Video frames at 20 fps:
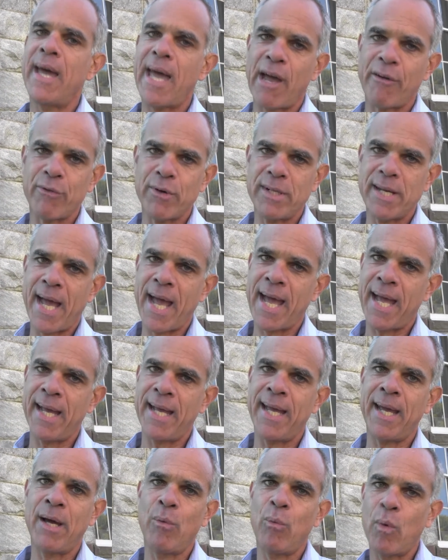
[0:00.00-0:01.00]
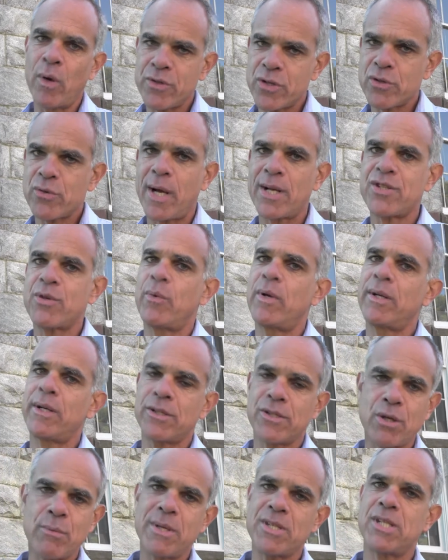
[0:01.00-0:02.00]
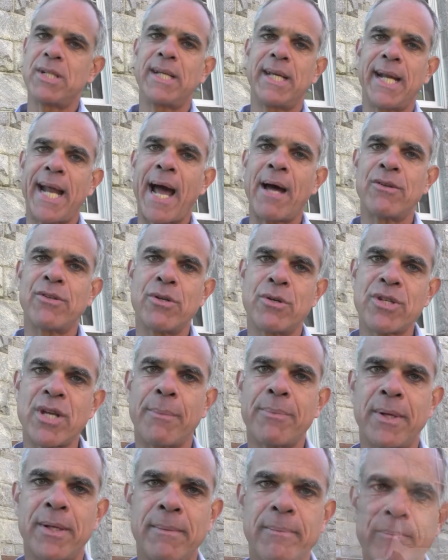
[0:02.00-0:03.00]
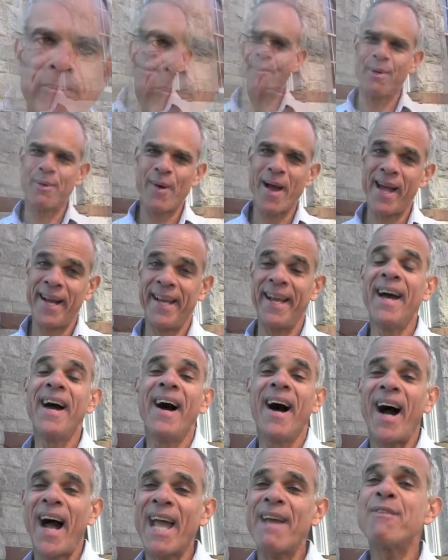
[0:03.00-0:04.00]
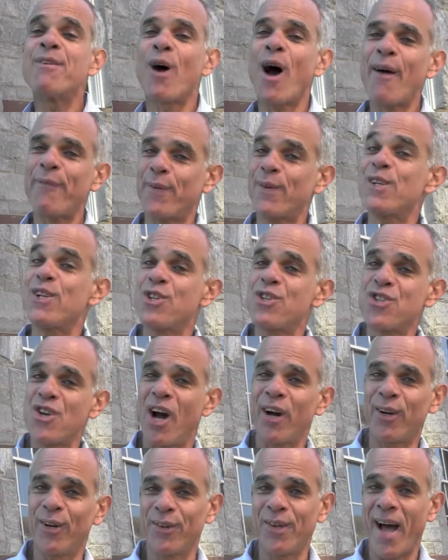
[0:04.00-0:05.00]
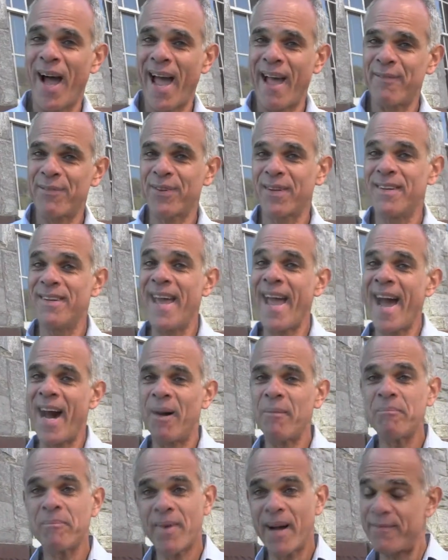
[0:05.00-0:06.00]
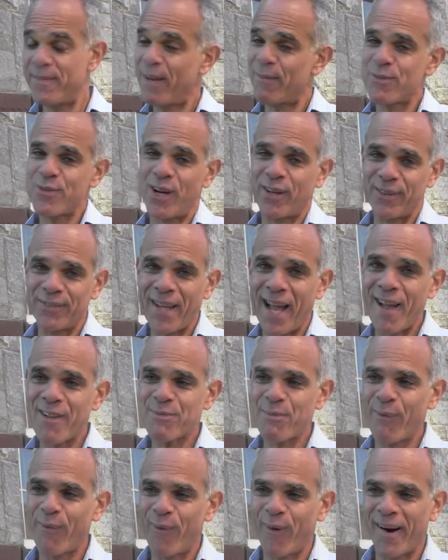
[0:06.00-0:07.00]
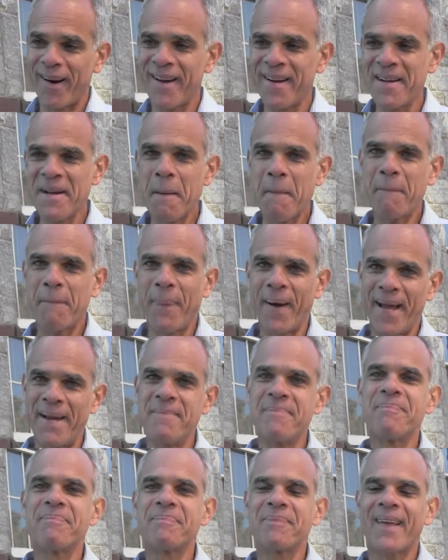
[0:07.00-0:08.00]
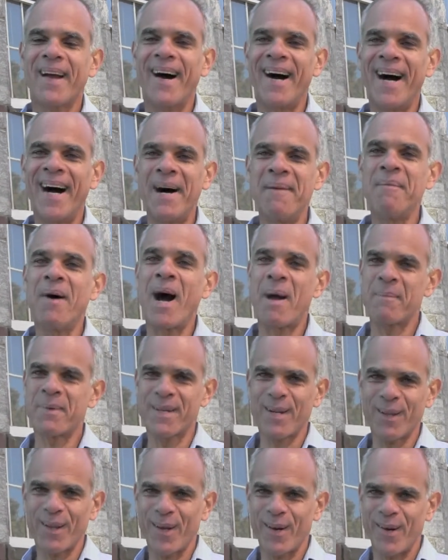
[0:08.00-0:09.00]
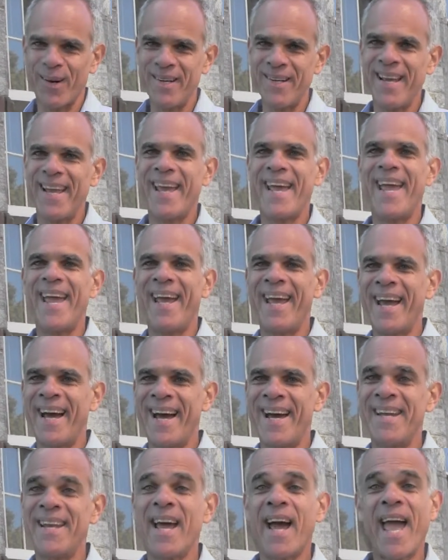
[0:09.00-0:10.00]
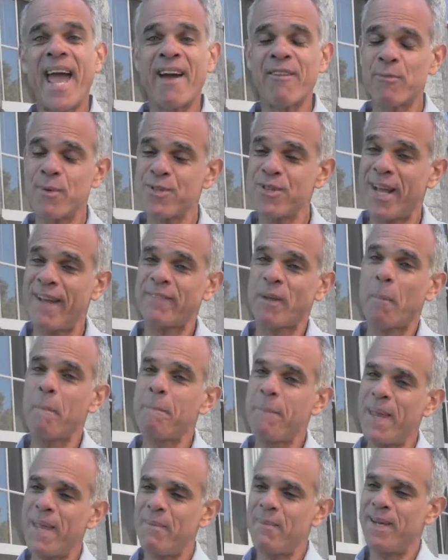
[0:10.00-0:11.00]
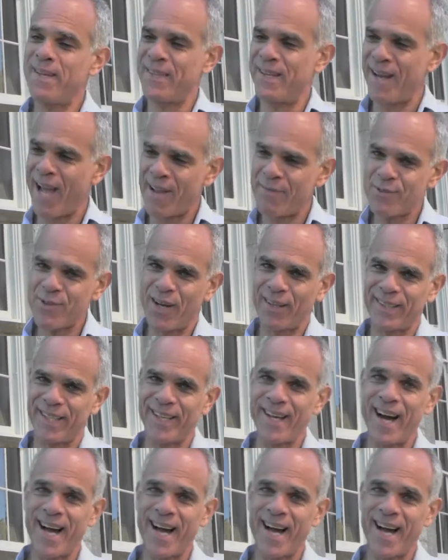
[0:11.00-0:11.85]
every day, and once or twice a week you're too busy to get out and do something. You better be ready. I even offered to juggle knives. Now, I've never juggled knives before, but I'm gonna learn, and everybody's gonna have to beat me in the knife juggling